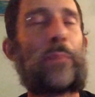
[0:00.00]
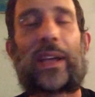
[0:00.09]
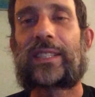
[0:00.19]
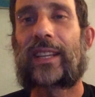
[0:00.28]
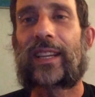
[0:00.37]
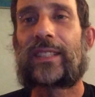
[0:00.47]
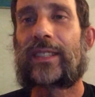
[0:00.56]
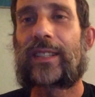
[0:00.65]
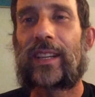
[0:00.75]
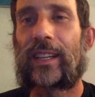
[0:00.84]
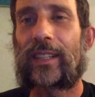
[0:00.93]
Basic
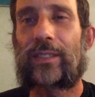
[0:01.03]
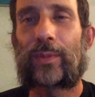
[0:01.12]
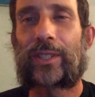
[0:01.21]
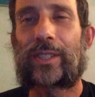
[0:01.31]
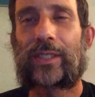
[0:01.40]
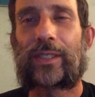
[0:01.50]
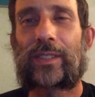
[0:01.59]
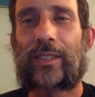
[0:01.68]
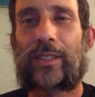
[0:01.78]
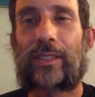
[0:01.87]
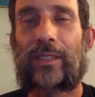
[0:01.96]
Instinct, which
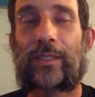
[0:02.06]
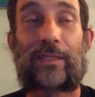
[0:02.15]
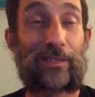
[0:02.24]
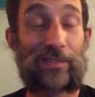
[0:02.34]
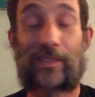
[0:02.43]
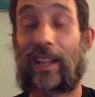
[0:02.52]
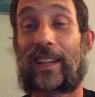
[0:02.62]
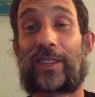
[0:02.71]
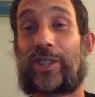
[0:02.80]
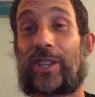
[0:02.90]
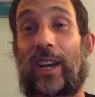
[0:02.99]
is
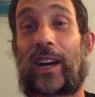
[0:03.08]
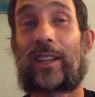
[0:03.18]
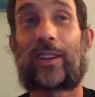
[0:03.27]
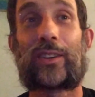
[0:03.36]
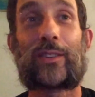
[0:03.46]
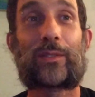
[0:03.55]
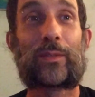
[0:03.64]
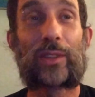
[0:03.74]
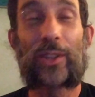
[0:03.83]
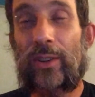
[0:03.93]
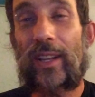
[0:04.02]
like a giallo,
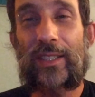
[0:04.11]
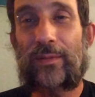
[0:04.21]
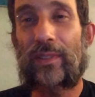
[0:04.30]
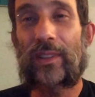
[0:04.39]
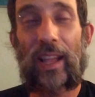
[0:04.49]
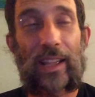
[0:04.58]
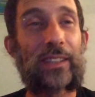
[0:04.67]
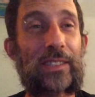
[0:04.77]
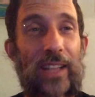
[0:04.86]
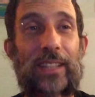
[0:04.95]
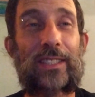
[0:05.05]
a little less, like
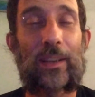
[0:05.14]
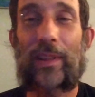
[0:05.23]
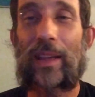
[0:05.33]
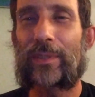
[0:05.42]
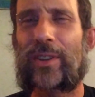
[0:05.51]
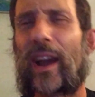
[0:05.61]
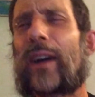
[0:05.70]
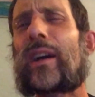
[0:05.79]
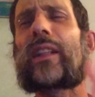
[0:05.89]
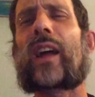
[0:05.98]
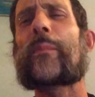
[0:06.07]
it's got some of that mystery.
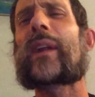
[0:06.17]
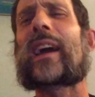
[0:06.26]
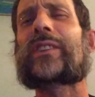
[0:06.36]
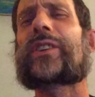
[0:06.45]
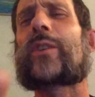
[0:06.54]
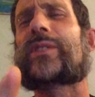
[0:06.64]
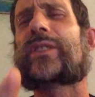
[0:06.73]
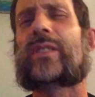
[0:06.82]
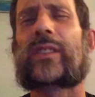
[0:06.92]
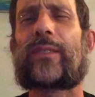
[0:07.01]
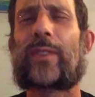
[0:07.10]
I'm gonna actually go with
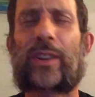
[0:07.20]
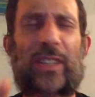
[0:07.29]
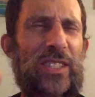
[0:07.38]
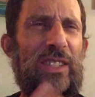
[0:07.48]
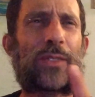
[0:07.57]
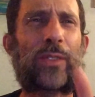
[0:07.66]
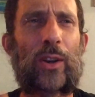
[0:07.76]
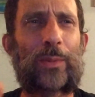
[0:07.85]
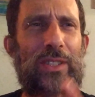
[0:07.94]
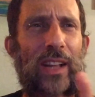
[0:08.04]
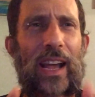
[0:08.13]
Sliver, because Sliver
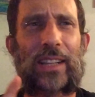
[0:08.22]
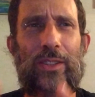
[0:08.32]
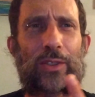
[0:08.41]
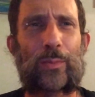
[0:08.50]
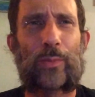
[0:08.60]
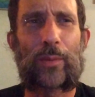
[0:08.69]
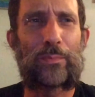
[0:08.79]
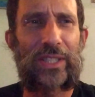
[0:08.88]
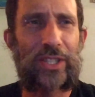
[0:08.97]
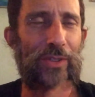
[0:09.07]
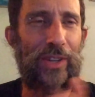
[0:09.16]
almost adds a little more
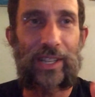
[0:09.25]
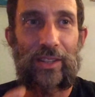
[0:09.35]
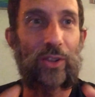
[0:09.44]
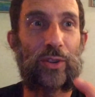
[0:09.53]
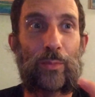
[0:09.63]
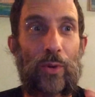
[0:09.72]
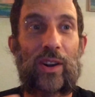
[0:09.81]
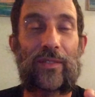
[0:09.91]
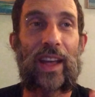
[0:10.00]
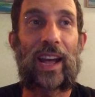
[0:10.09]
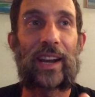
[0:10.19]
mystery and a little
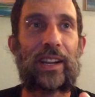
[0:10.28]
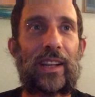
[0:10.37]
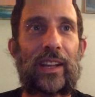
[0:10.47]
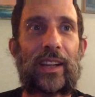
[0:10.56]
more of that